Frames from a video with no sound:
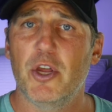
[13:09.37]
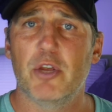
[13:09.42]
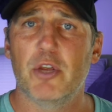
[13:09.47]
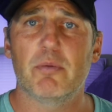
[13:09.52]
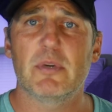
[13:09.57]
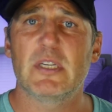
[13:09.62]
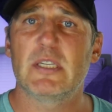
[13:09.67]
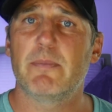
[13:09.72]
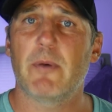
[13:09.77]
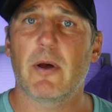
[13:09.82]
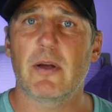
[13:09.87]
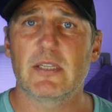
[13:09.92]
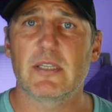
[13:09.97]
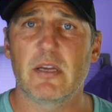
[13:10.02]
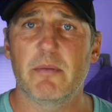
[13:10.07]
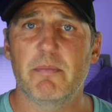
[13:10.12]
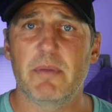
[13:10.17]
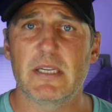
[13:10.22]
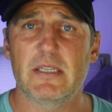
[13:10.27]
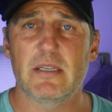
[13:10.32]
Your response
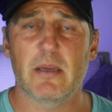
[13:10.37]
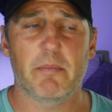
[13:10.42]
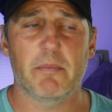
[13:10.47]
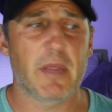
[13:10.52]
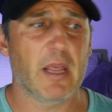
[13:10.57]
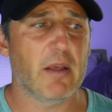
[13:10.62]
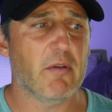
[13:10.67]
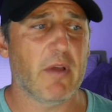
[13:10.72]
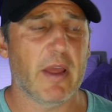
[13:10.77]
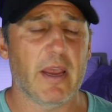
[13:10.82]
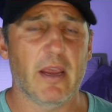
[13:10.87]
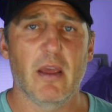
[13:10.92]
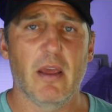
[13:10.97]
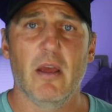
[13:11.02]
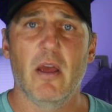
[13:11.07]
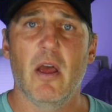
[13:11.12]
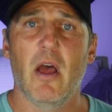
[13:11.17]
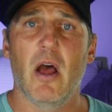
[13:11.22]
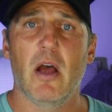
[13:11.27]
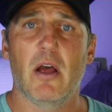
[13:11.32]
could be something like,
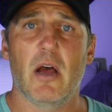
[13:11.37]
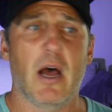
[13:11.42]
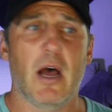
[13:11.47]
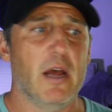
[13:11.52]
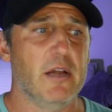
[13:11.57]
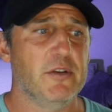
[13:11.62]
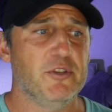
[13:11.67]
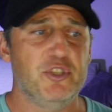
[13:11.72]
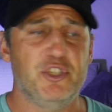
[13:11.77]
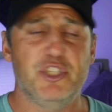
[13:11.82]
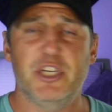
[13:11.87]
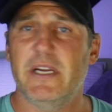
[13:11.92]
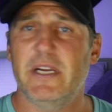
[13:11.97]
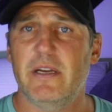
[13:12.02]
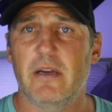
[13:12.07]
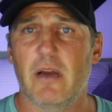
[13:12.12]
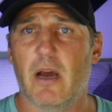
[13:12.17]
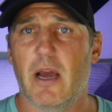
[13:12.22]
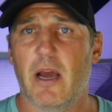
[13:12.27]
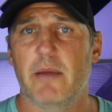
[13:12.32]
Uh,
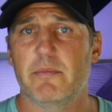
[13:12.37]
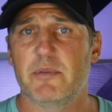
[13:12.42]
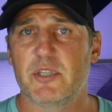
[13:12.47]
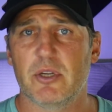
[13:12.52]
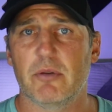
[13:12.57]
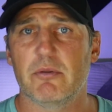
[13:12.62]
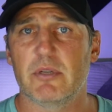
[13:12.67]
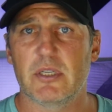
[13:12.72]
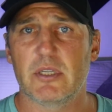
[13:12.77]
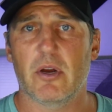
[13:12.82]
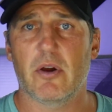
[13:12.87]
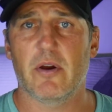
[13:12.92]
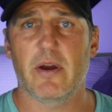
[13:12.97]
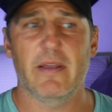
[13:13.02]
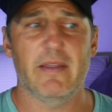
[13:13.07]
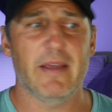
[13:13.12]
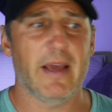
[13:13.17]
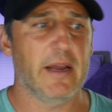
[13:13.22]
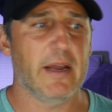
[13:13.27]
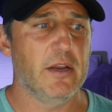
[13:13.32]
Gene, I am so
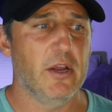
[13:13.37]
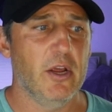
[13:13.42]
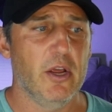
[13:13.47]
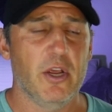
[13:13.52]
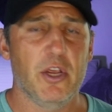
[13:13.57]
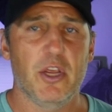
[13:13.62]
sorry that